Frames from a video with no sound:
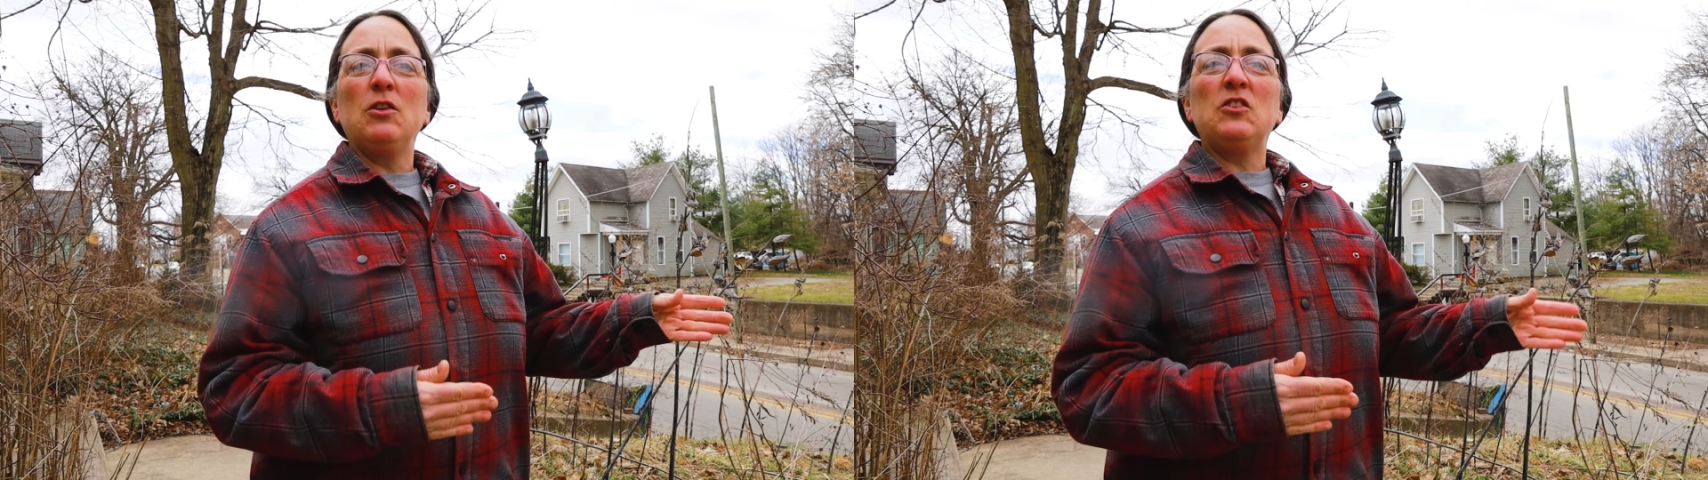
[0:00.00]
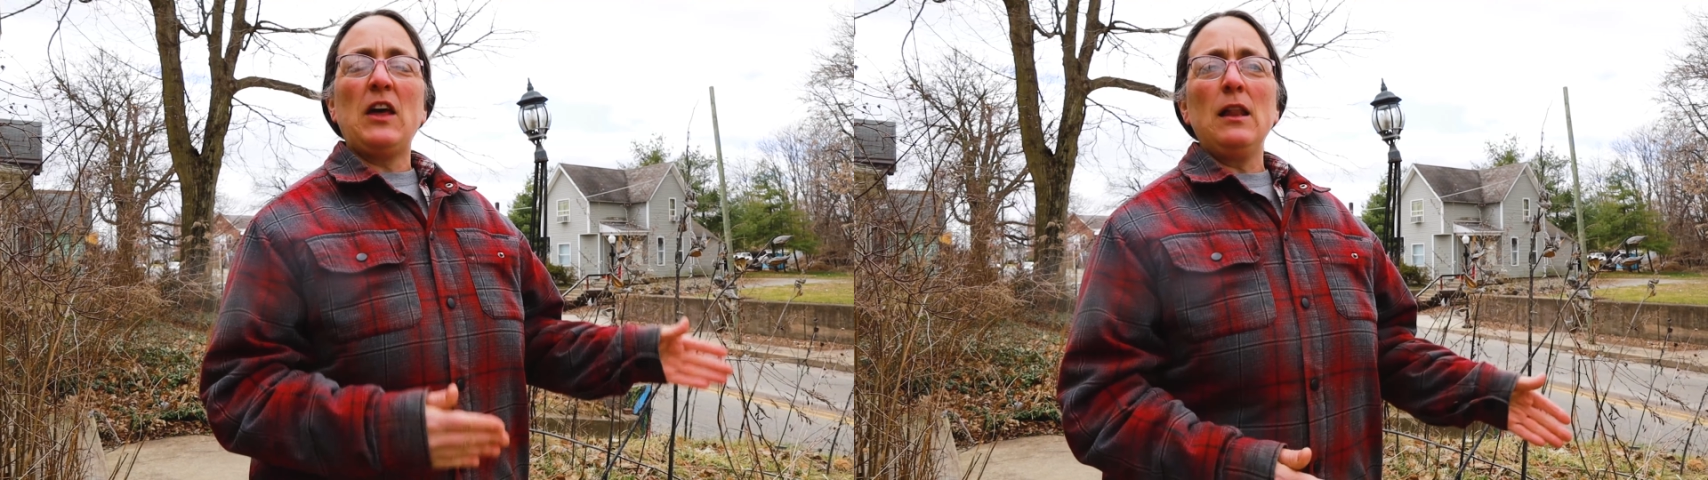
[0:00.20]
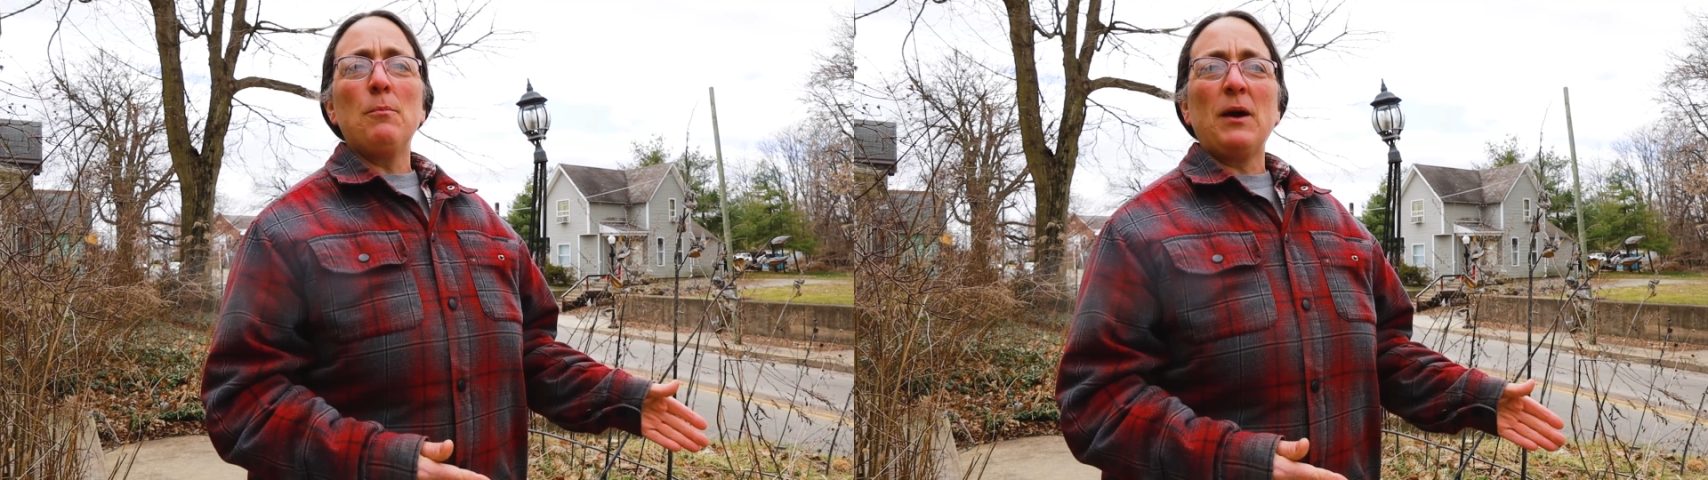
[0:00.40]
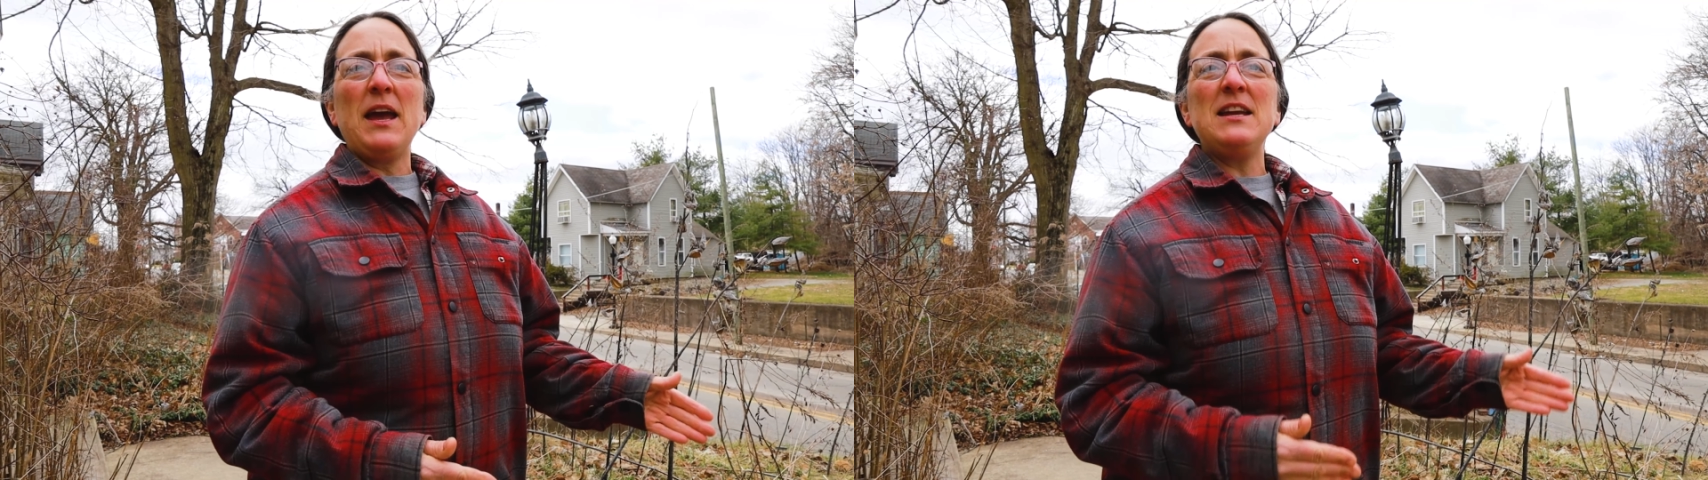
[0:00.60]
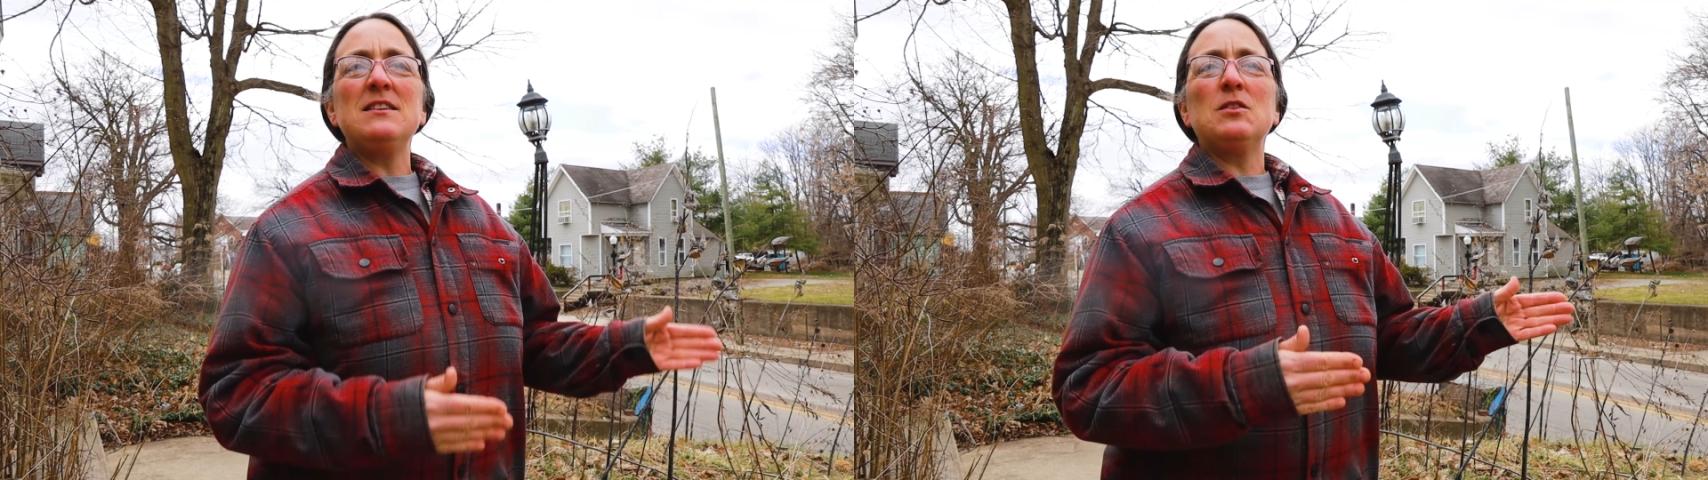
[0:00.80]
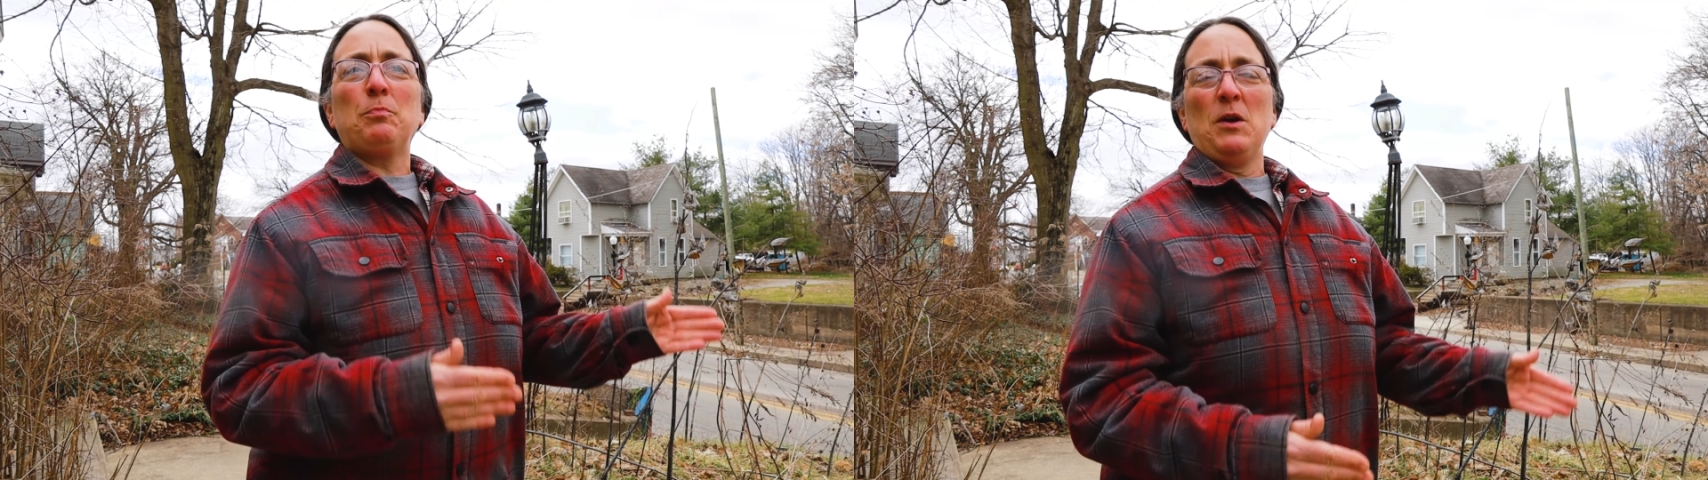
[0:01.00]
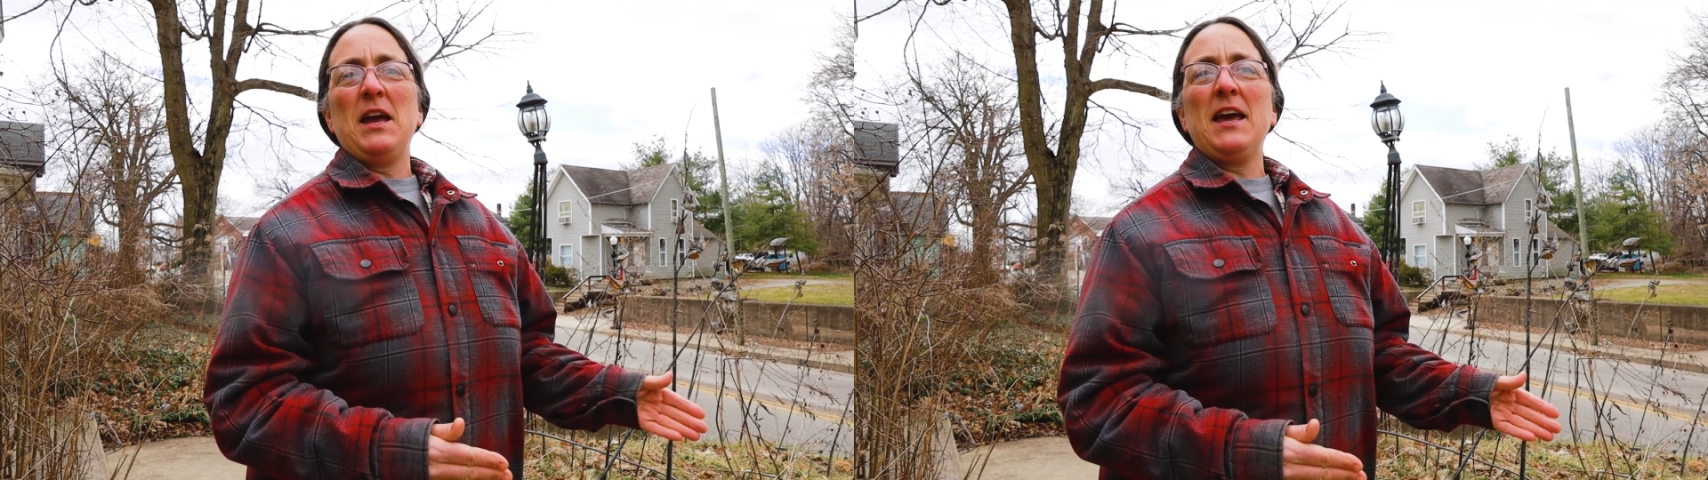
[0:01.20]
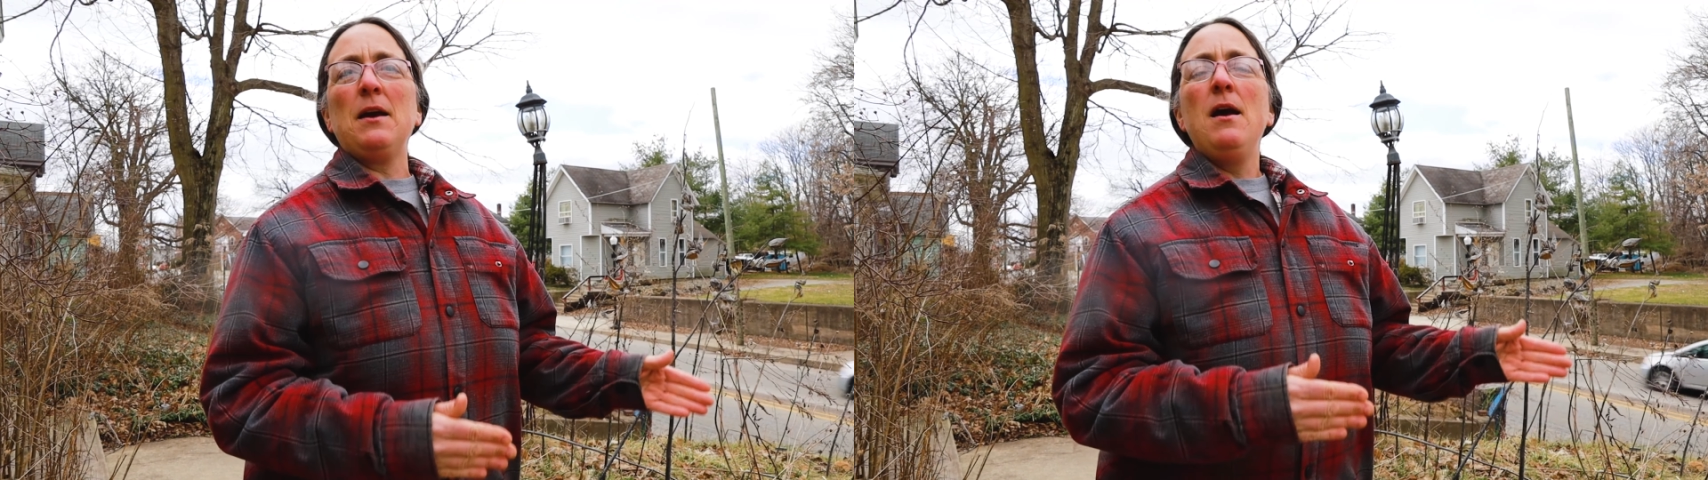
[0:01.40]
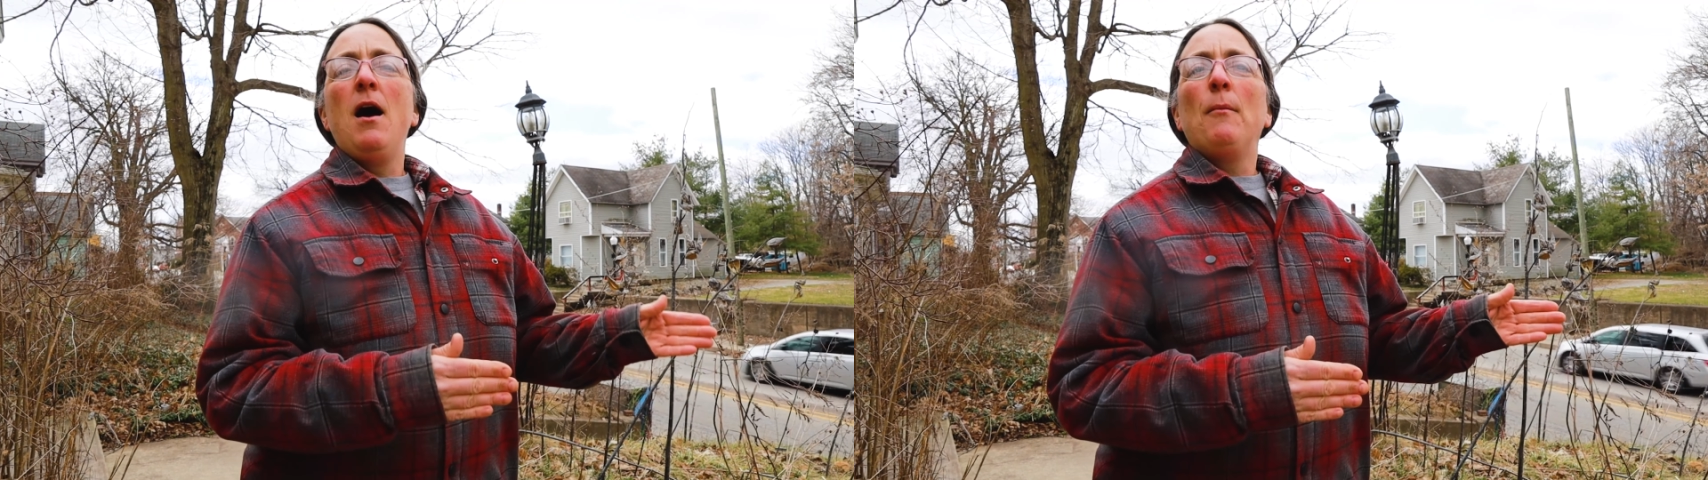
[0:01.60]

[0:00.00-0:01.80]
celebrate spring